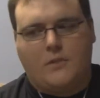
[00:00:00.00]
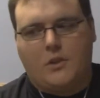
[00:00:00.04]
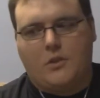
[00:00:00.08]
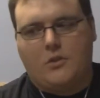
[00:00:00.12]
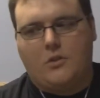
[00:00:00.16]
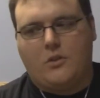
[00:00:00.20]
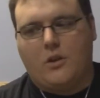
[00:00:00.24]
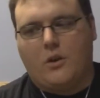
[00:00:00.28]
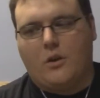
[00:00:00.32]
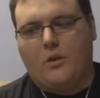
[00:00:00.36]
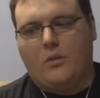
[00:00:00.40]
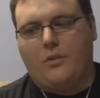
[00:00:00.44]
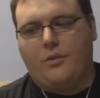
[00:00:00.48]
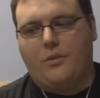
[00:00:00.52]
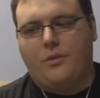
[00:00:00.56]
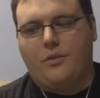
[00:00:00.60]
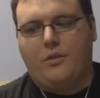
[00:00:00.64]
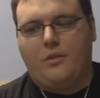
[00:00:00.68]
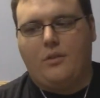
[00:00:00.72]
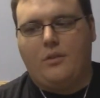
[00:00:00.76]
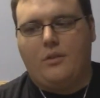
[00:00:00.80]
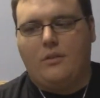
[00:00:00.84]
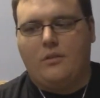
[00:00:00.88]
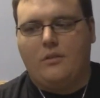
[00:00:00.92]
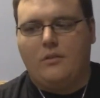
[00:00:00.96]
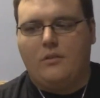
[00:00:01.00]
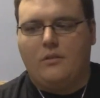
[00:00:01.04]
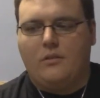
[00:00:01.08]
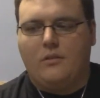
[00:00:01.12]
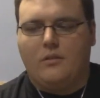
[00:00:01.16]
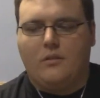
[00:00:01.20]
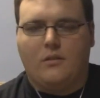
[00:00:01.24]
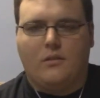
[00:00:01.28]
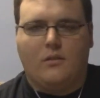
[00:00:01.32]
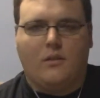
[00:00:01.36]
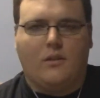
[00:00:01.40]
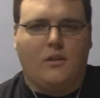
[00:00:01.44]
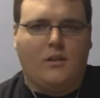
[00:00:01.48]
So
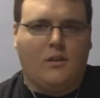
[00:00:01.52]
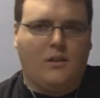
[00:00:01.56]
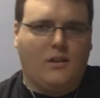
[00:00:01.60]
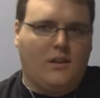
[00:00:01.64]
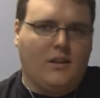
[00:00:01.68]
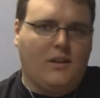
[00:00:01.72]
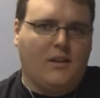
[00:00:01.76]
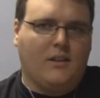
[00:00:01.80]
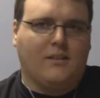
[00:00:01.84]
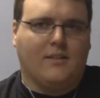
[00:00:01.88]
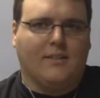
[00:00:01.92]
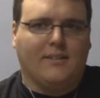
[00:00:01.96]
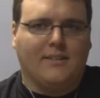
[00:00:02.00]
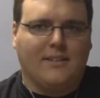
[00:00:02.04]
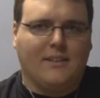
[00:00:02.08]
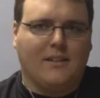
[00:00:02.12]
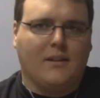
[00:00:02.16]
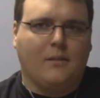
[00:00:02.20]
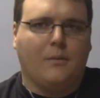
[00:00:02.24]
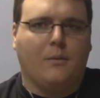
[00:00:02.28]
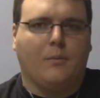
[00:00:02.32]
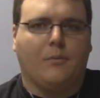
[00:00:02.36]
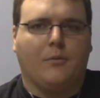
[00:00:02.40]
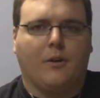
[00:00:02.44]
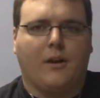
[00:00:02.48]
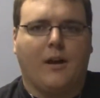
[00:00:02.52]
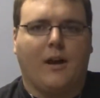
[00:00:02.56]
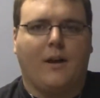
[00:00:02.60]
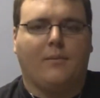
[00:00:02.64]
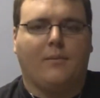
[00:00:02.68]
it's a little bit more